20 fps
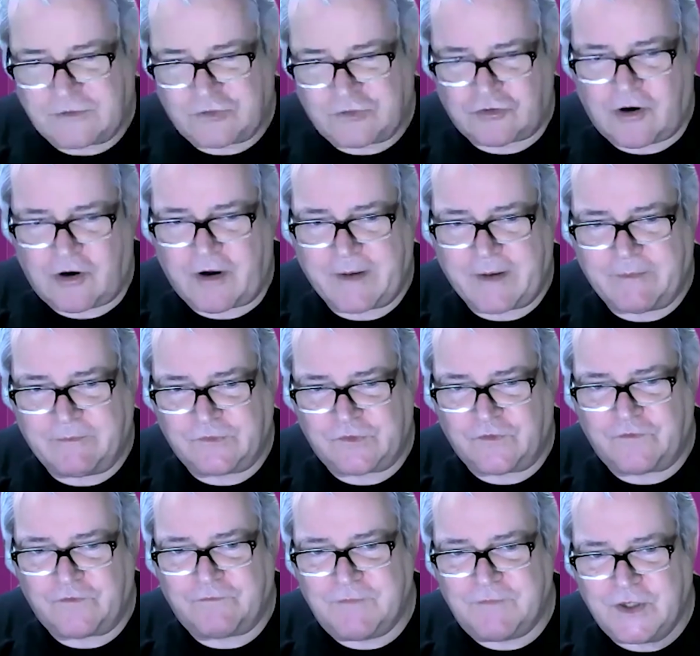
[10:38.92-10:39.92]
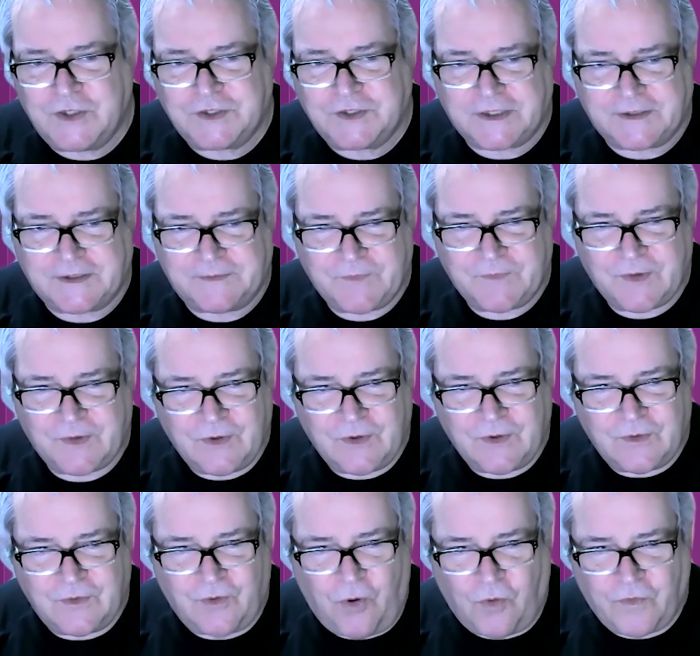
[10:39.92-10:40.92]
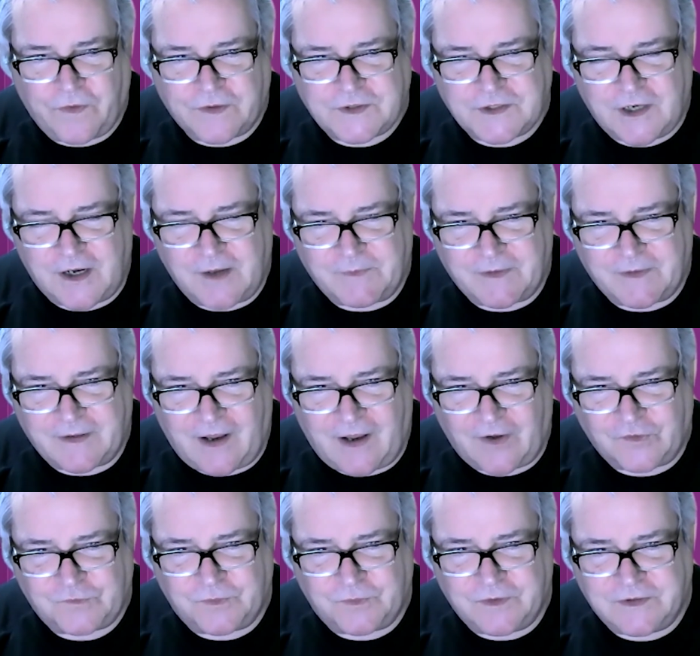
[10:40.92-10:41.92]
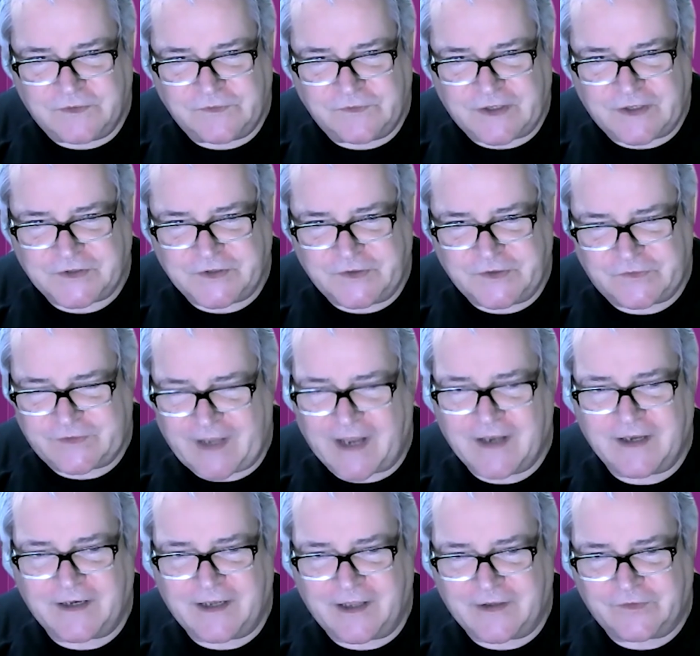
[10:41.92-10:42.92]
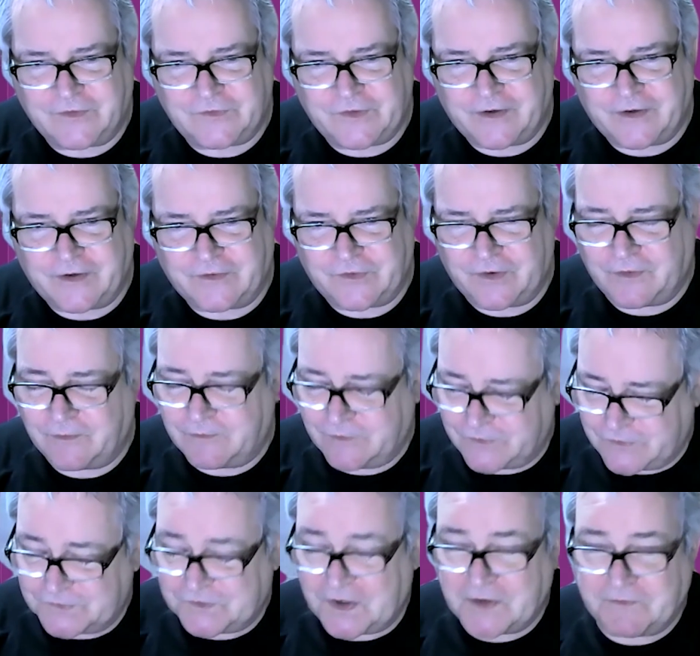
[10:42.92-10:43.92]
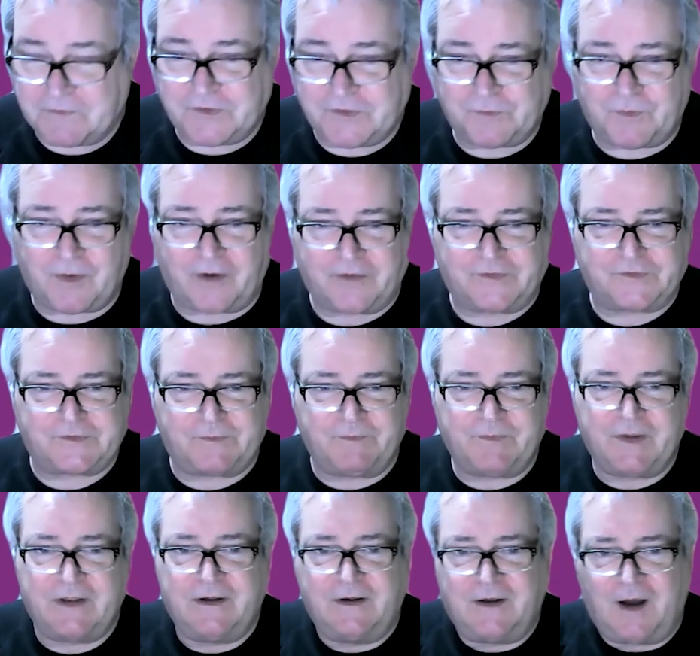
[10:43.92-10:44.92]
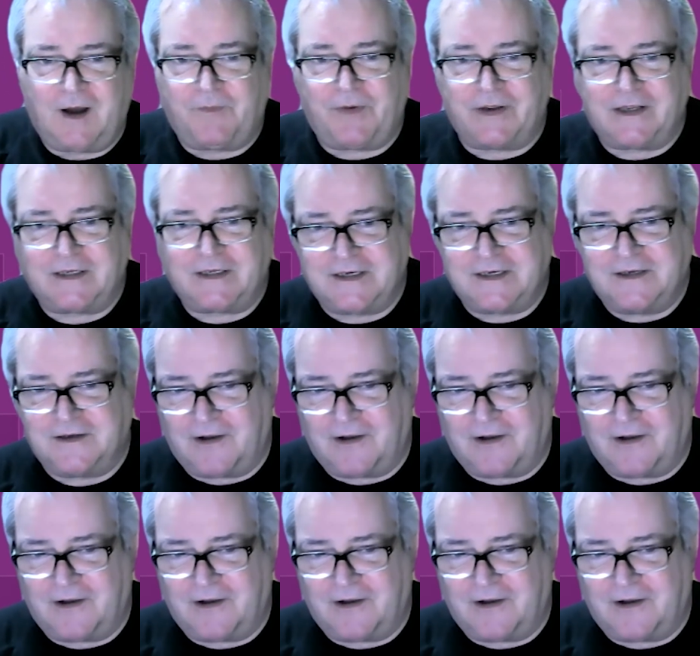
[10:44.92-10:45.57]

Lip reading: crimes of murder all the time that the husband is actually standing at the sink. So it's the safest place. But you didn't